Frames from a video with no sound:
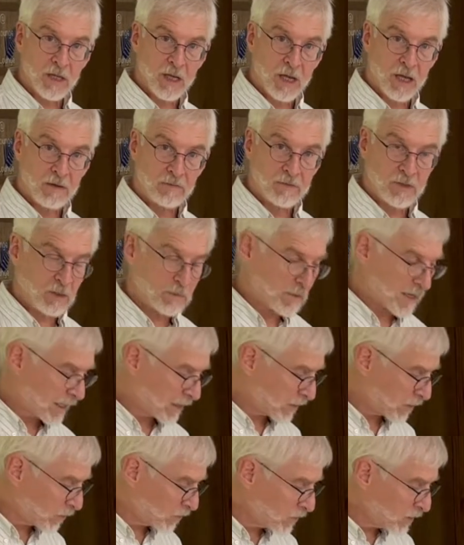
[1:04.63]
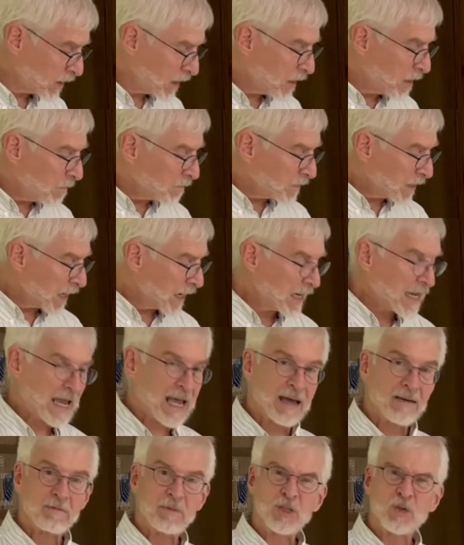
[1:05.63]
of tomatoes. I
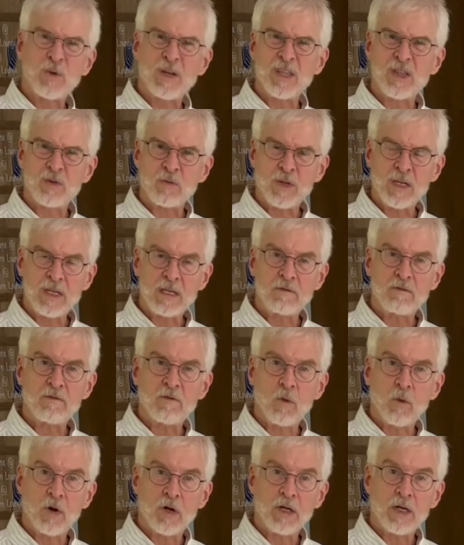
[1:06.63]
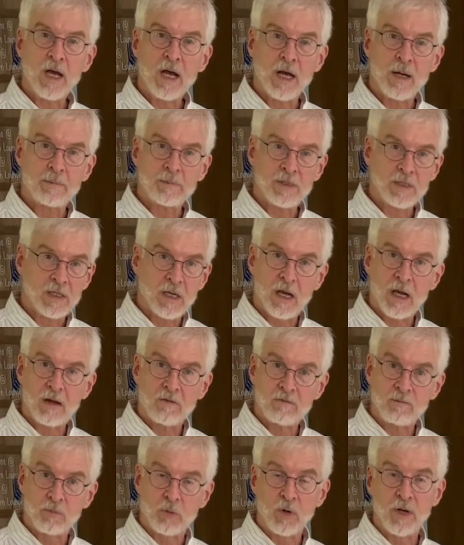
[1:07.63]
have between 3 and 4 cups
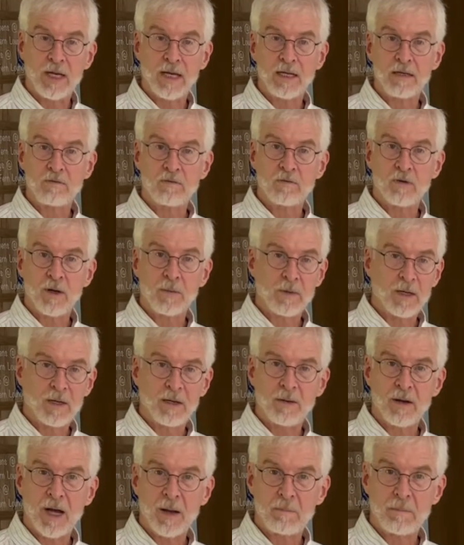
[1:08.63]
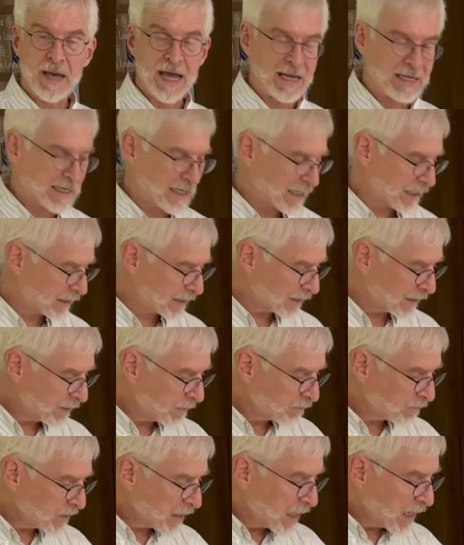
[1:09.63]
of bread from a baguette.
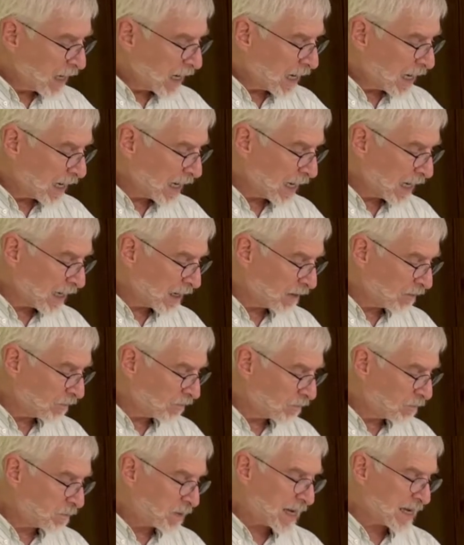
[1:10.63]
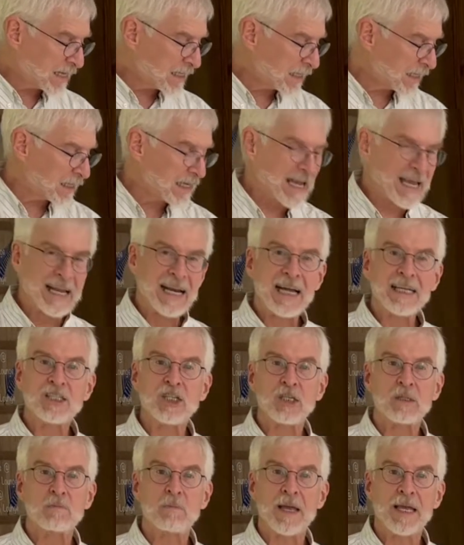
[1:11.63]
I have bacon, and I
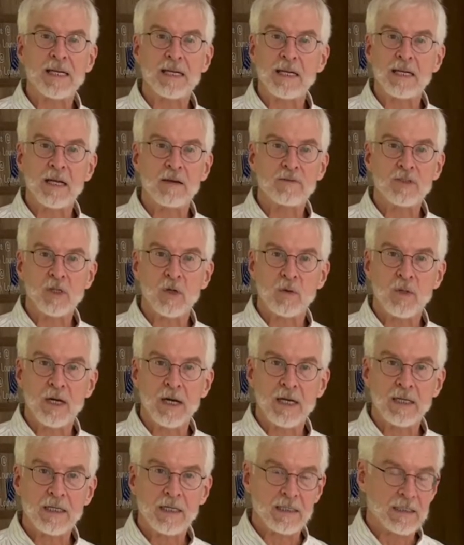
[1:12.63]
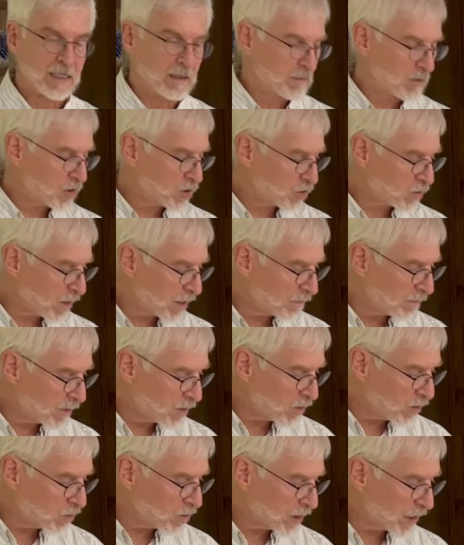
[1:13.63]
just made enough so that I could demonstrate, but
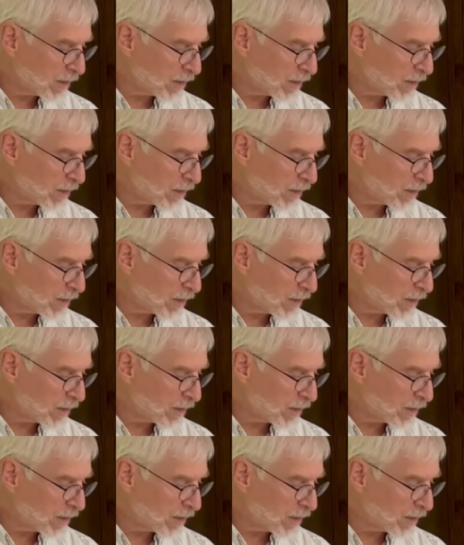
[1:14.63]
usually I